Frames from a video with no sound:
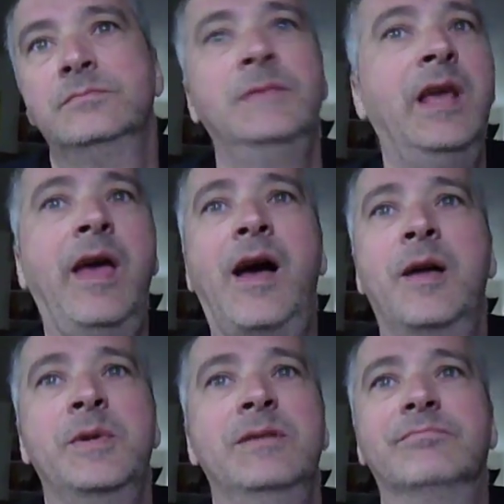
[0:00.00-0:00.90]
yeah,
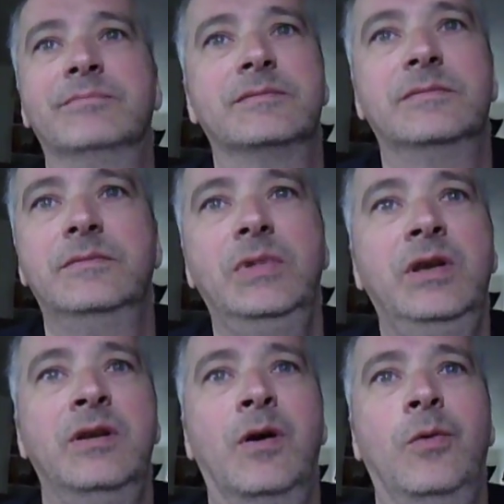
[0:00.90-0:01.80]
I mean,
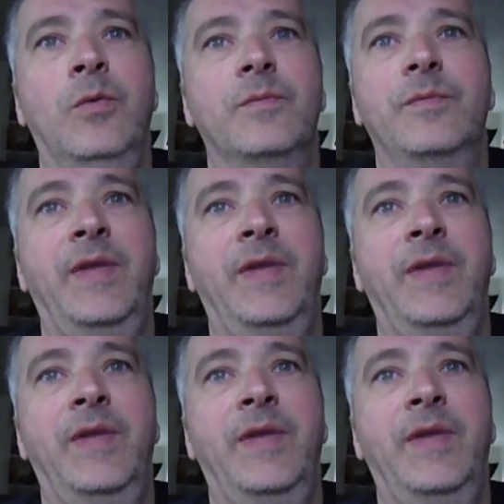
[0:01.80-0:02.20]
you know,